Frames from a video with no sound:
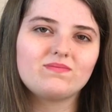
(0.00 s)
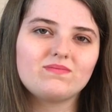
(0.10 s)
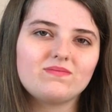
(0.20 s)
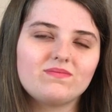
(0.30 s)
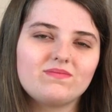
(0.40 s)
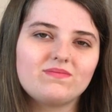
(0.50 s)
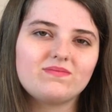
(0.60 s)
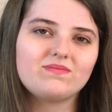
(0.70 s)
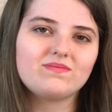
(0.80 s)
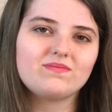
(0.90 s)

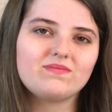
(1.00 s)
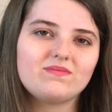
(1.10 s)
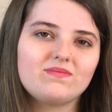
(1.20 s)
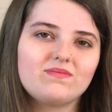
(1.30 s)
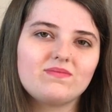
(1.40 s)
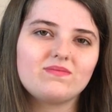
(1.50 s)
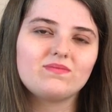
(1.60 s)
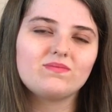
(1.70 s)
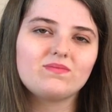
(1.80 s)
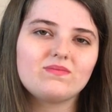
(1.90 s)

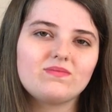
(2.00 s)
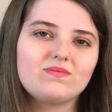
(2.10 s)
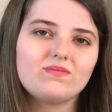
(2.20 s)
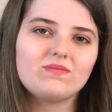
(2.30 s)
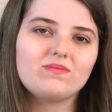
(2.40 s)
(not speaking)